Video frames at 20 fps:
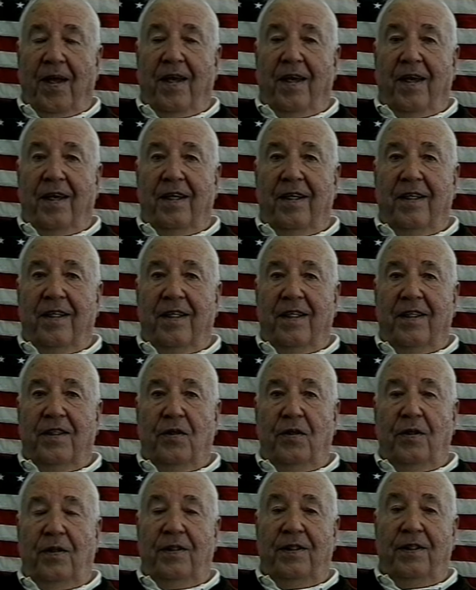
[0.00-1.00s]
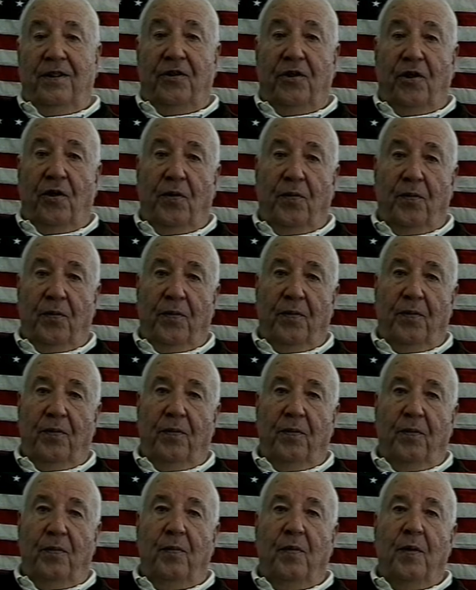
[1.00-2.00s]
And uh, so
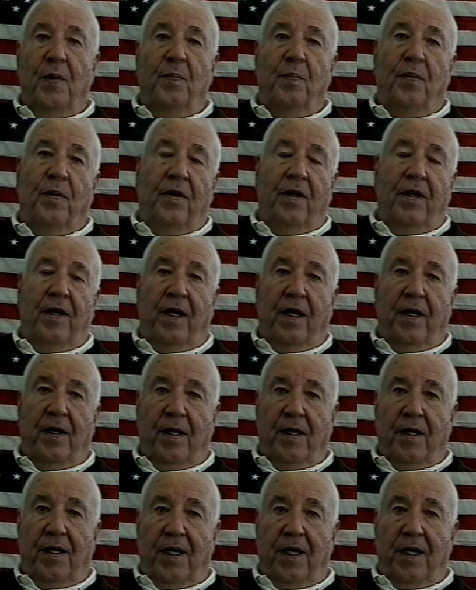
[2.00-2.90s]
we put in a,